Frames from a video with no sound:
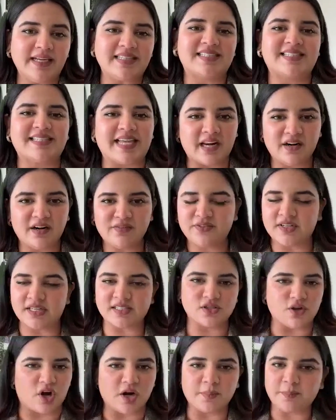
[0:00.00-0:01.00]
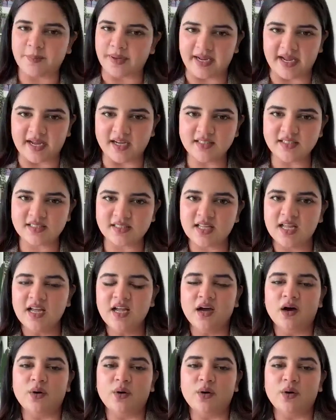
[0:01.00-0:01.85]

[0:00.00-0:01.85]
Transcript: itself does not pay us.